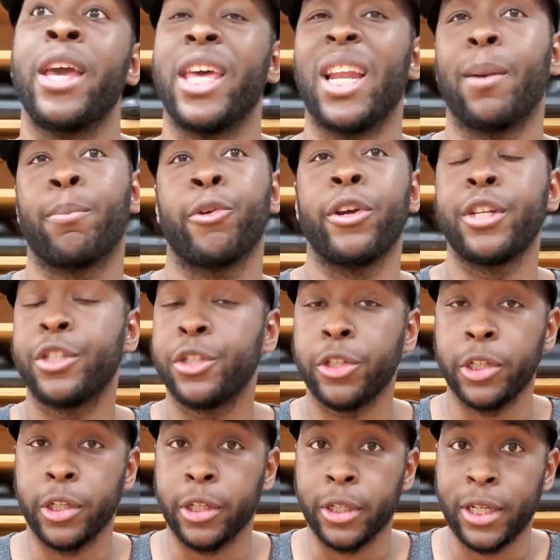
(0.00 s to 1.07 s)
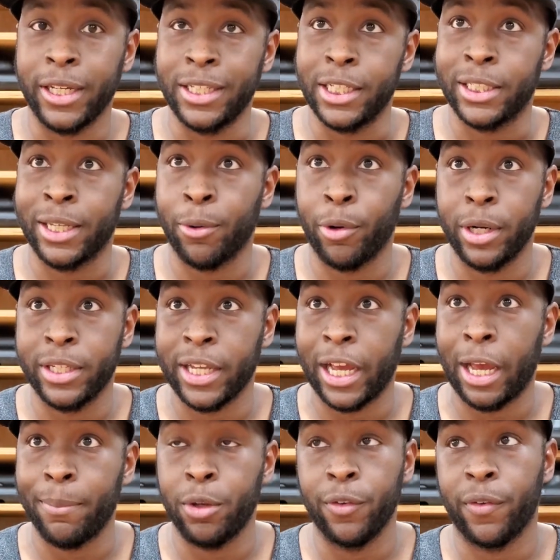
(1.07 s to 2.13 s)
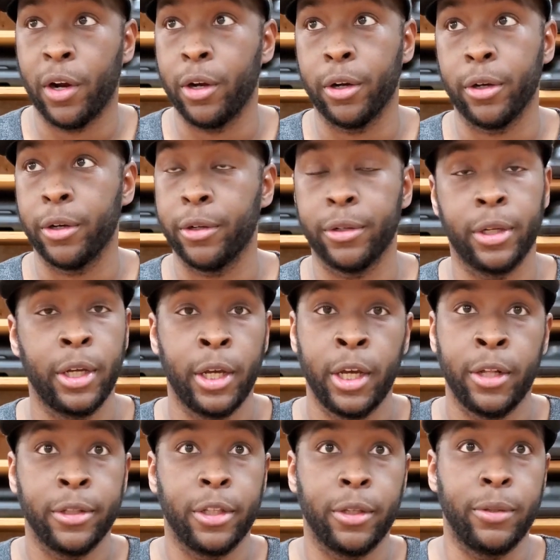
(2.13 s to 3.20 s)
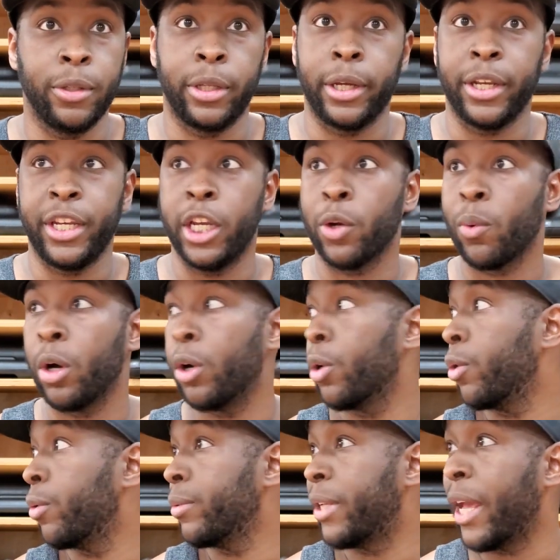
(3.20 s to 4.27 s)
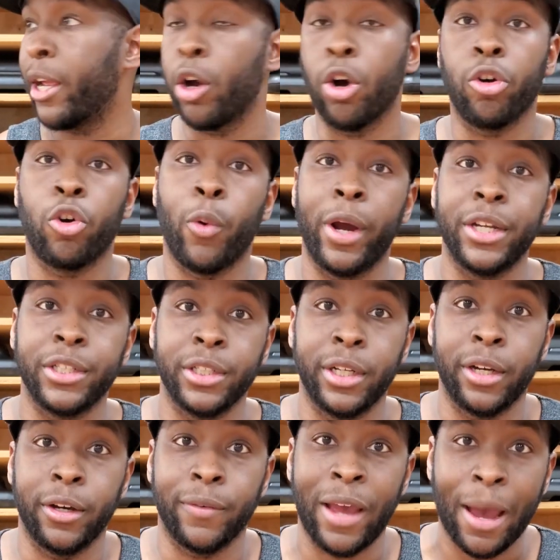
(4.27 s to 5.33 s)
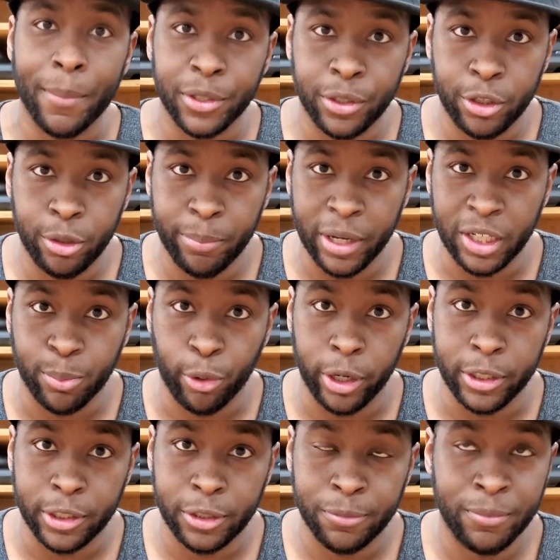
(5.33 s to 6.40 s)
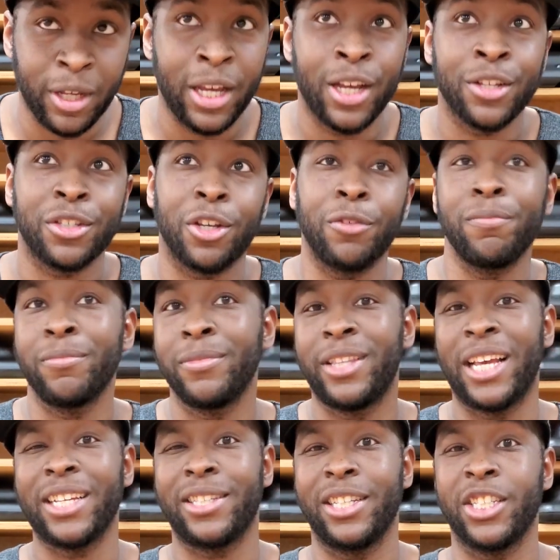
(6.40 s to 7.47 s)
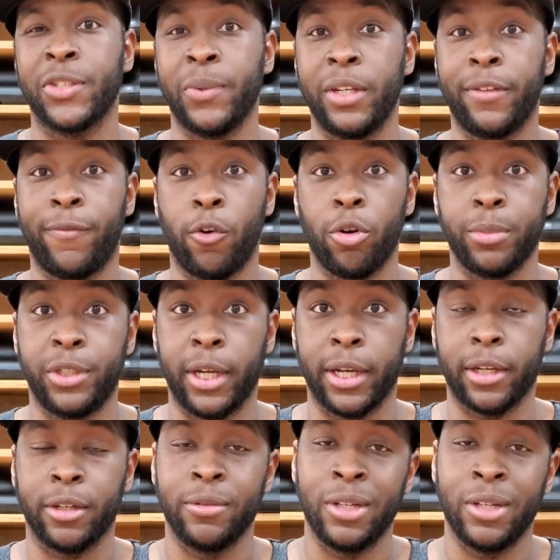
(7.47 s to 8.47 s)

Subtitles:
and I'm pretty sure in this point in time you've heard the year-old, day-old question of how much do you bench press? So that's this week's form check,